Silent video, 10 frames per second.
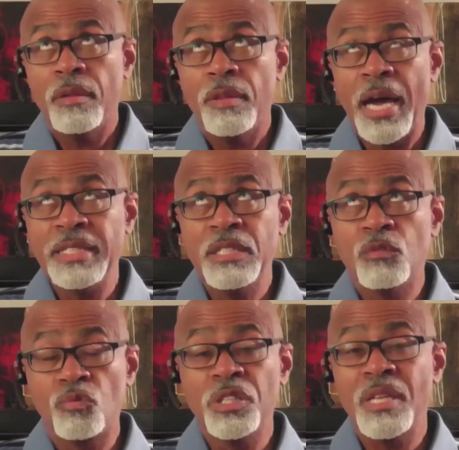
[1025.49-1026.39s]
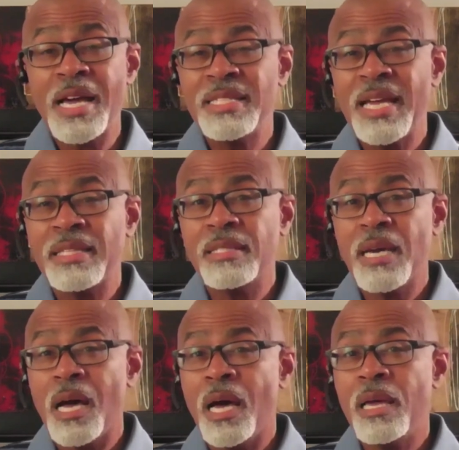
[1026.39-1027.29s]
I didn't realize at the
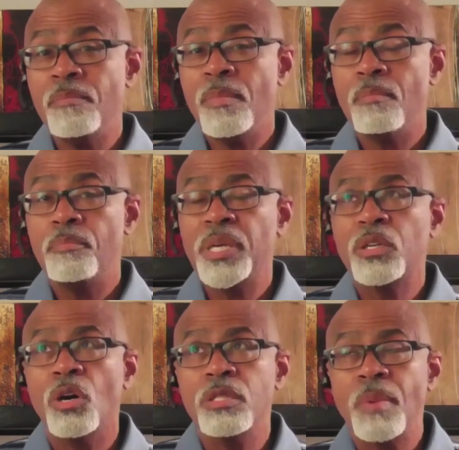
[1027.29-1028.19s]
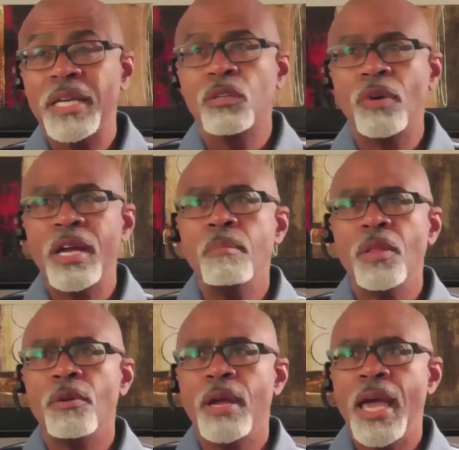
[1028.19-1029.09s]
time because my
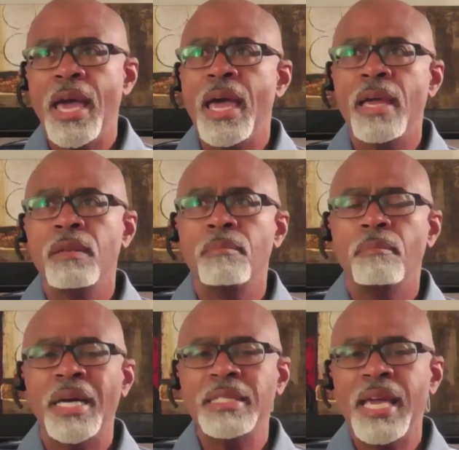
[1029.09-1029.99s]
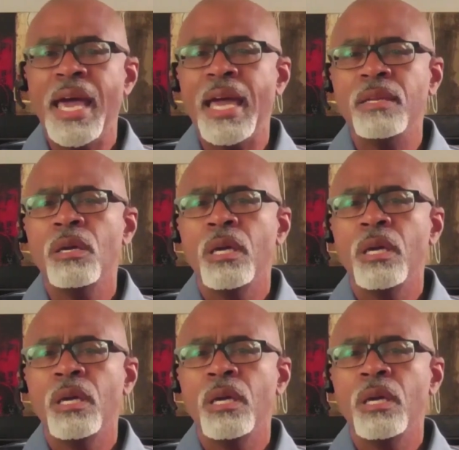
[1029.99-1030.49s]
grandmother had my dad